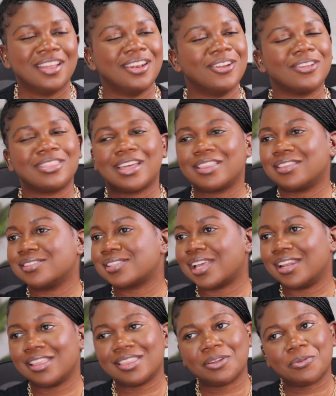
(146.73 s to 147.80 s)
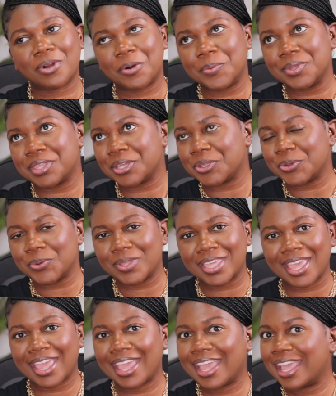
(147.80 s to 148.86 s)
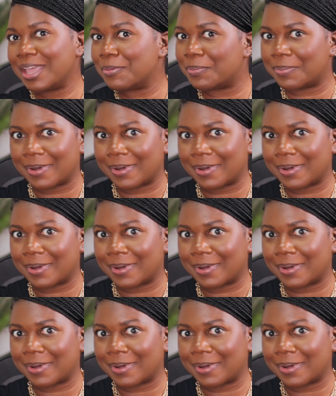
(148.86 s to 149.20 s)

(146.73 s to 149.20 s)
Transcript: Not that there's anything wrong with the UK,